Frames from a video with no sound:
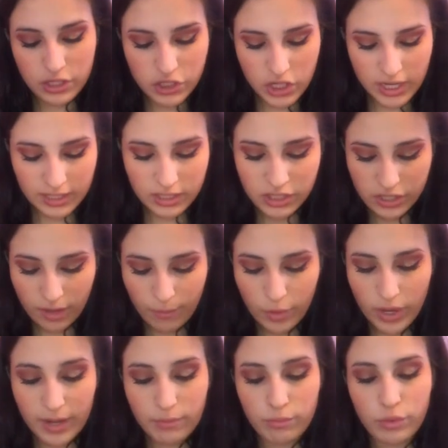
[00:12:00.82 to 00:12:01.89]
the shade
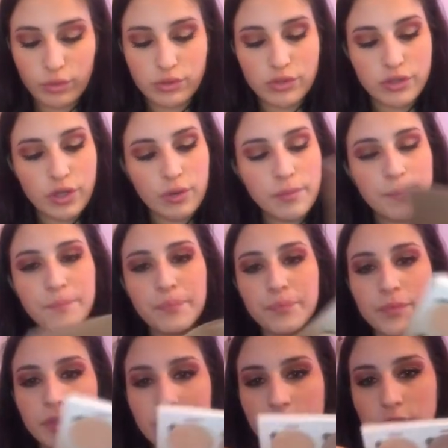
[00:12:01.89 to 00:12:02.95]
Summer in Moonstone,
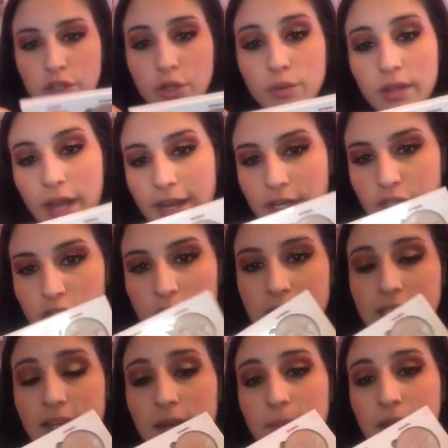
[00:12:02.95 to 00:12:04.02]
the two lightest
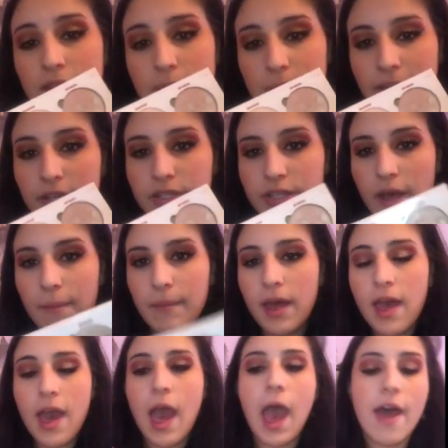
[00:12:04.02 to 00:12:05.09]
shades, and I'm gonna mix them.
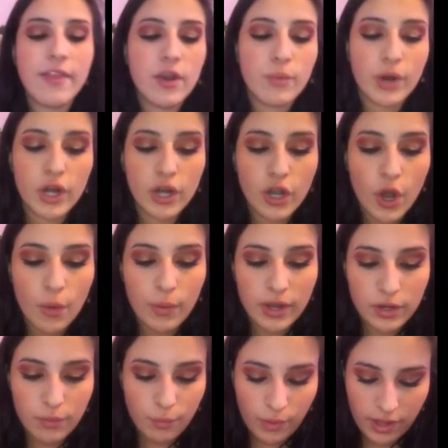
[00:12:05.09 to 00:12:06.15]
And then we're gonna go
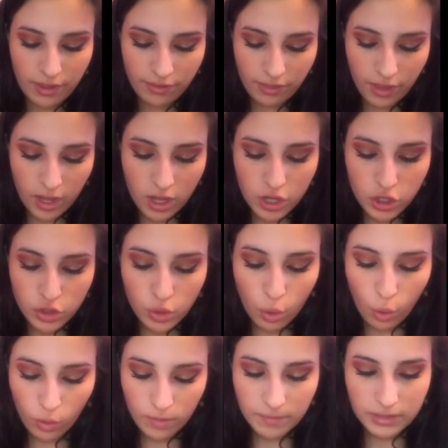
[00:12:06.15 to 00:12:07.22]
in with
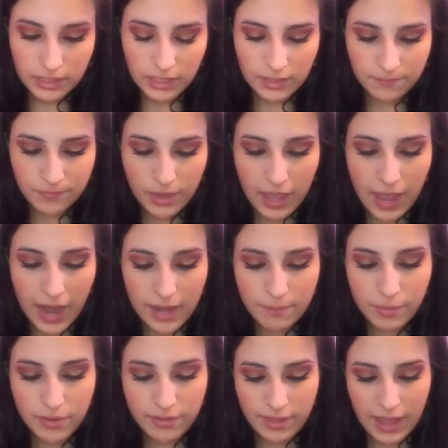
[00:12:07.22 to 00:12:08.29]
Tourmaline
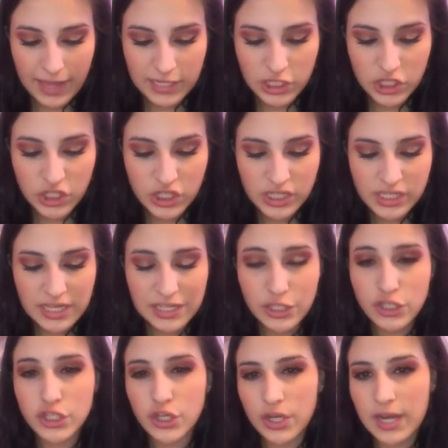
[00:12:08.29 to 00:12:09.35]
and put that just in
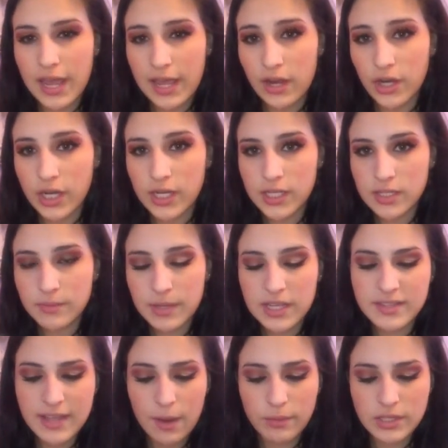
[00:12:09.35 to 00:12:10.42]
certain areas
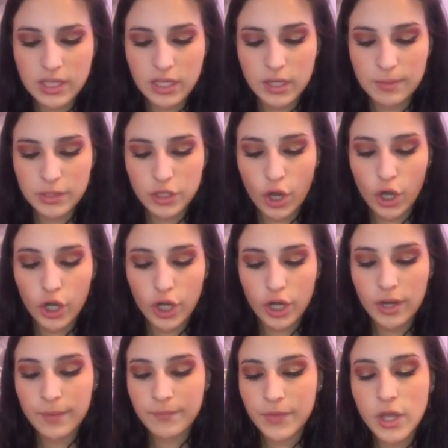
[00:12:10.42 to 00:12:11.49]
because that one's a little bit darker.
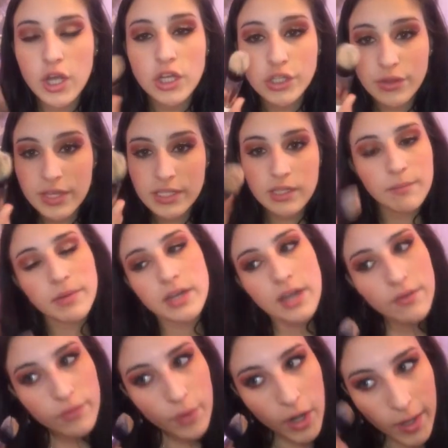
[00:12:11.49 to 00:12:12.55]
So this I'm putting
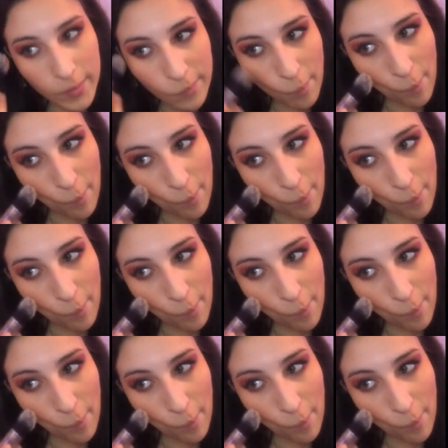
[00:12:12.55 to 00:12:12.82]
everywhere.